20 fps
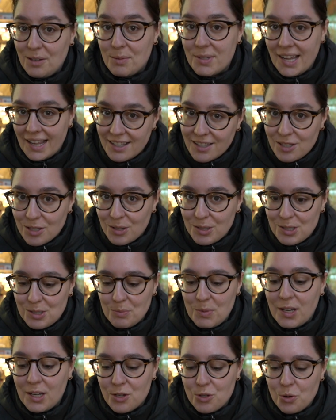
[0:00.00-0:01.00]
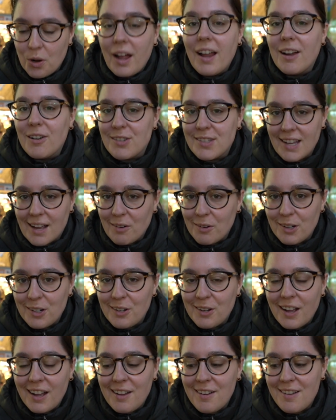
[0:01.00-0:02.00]
utensils so we can try our
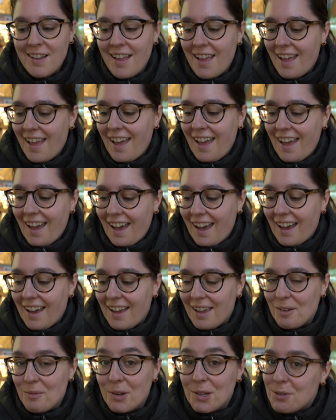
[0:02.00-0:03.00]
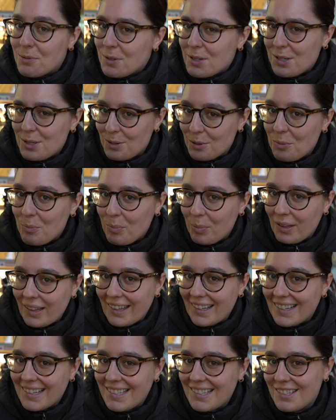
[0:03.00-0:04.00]
sauerkraut, I went to a soup
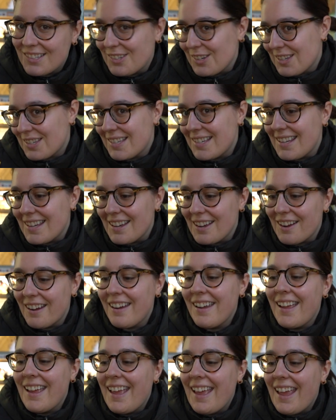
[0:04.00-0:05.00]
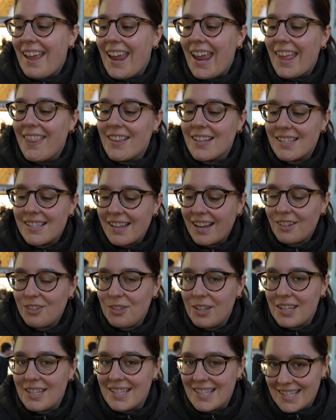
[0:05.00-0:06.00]
place just here, and this is
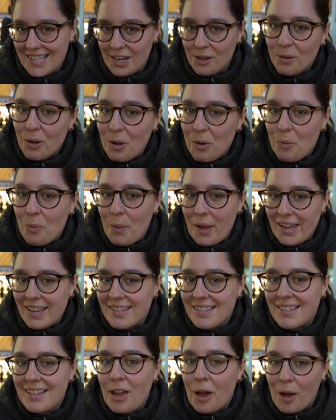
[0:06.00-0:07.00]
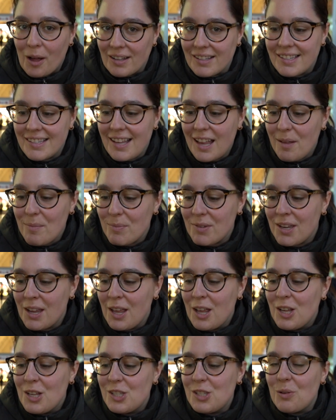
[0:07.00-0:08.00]
actually a zero waste concept.
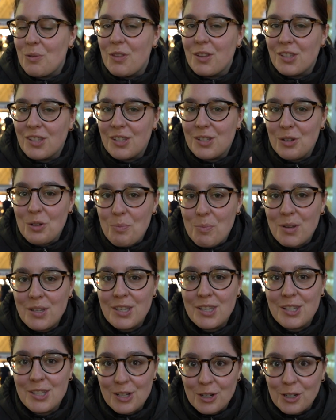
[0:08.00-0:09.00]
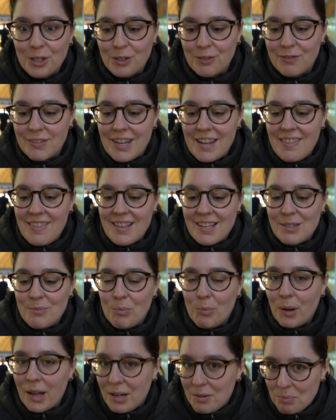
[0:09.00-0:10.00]
So the soup is served in this
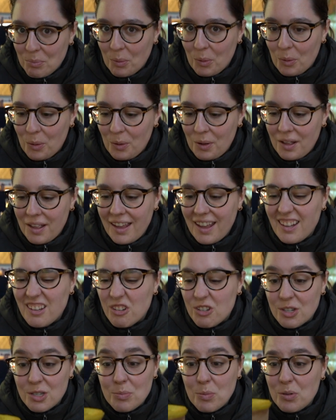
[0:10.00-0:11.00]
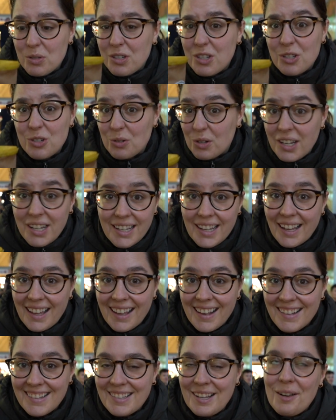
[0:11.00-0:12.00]
bread bowl, and you're just supposed to drink it.
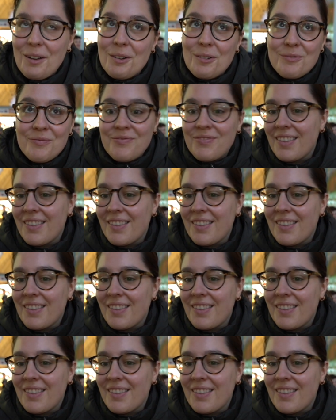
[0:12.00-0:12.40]
So